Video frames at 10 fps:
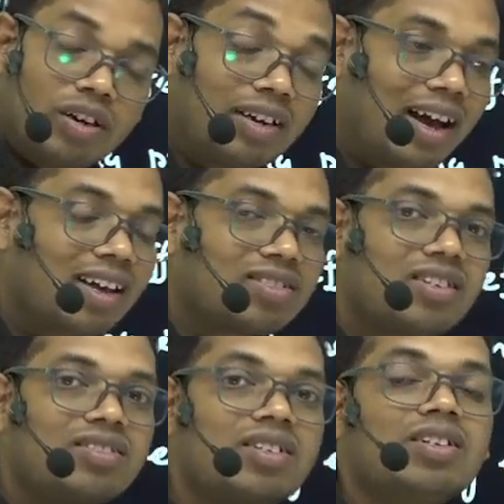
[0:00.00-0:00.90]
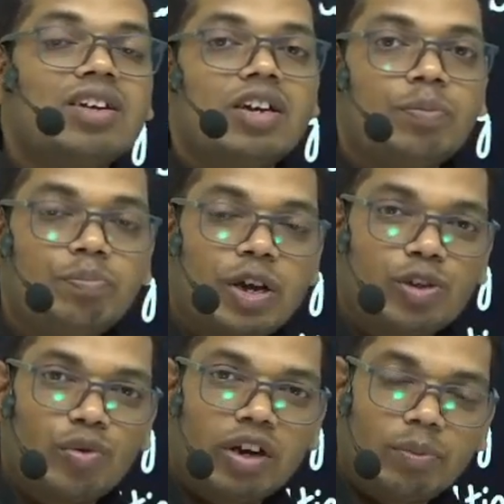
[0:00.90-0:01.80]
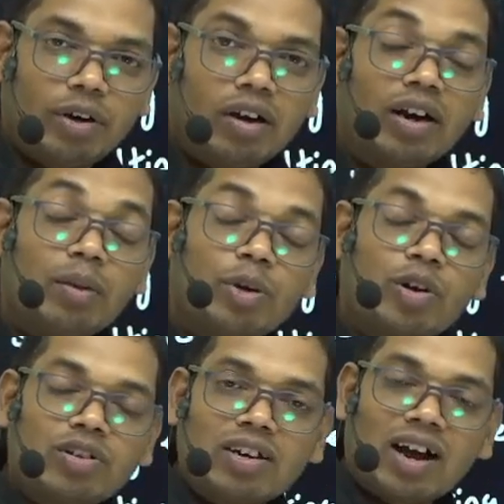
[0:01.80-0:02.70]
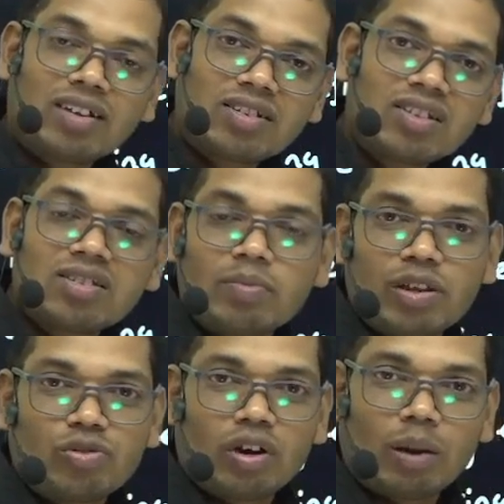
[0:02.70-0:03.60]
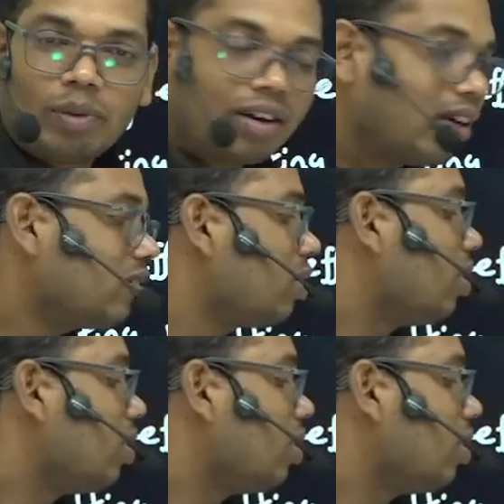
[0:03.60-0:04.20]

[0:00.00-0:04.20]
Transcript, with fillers: hastens the maturity period, and because it hastens the maturity period,